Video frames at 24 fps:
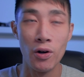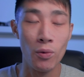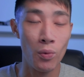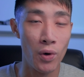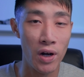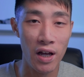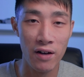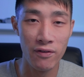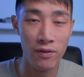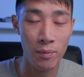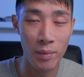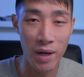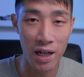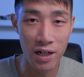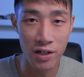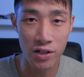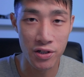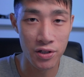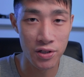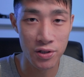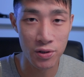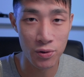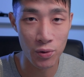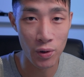whatever
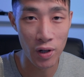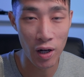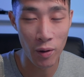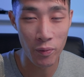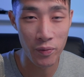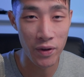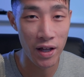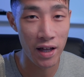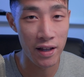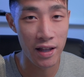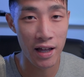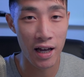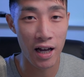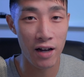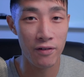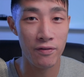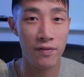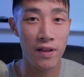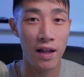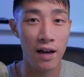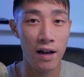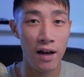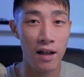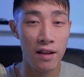managers do out there, they
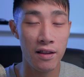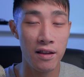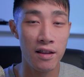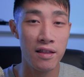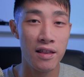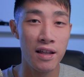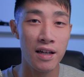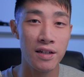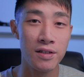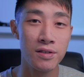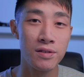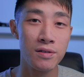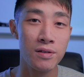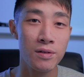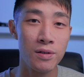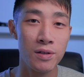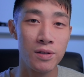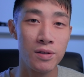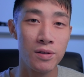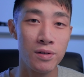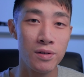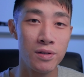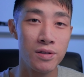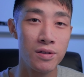have their other things to
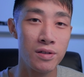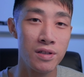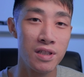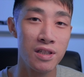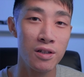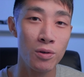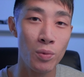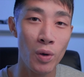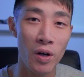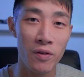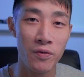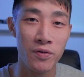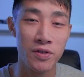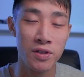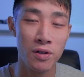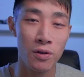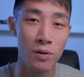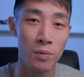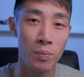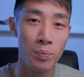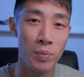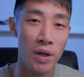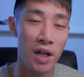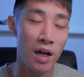deal with.
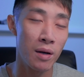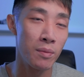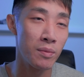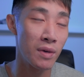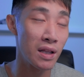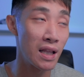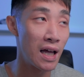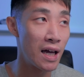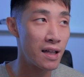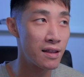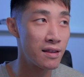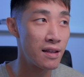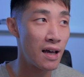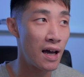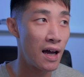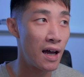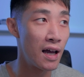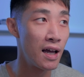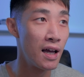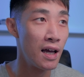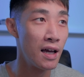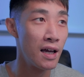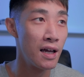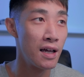So, but I'm glad
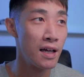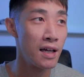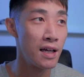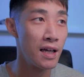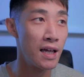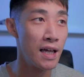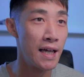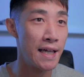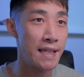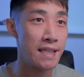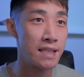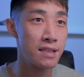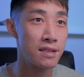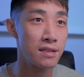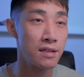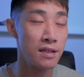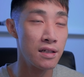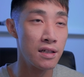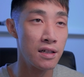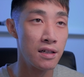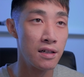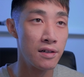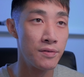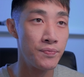that it
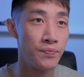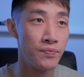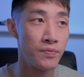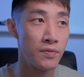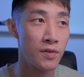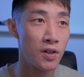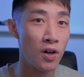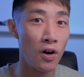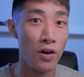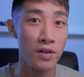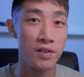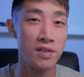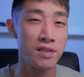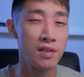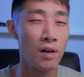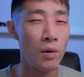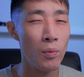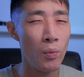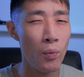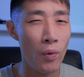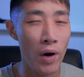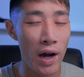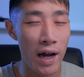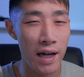got
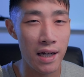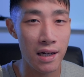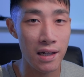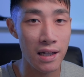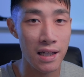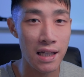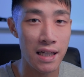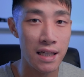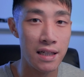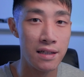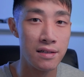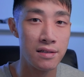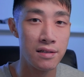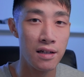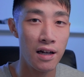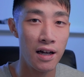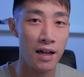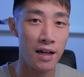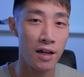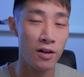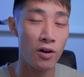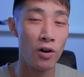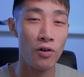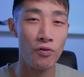somewhere at least,
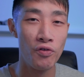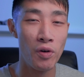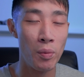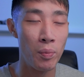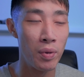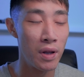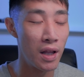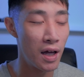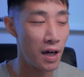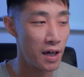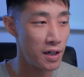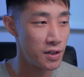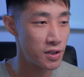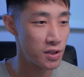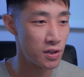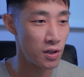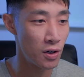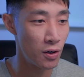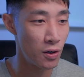and I got replies.